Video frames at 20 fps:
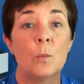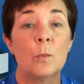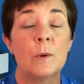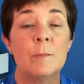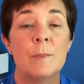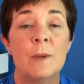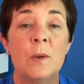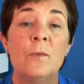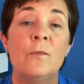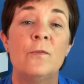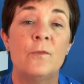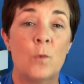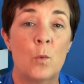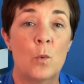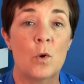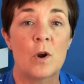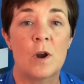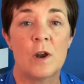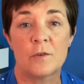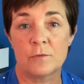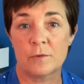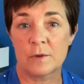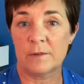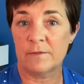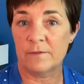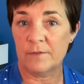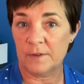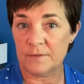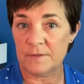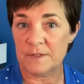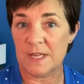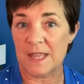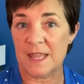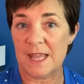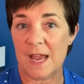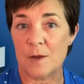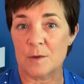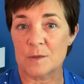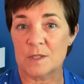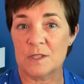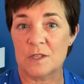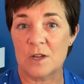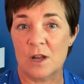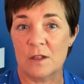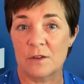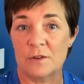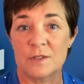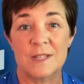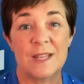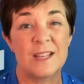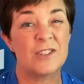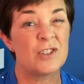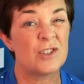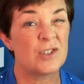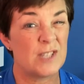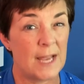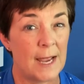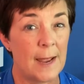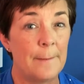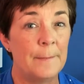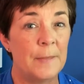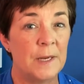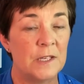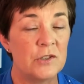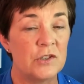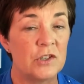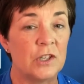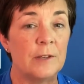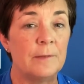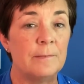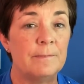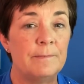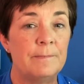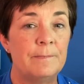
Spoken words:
would be $450,000. That's your top budget.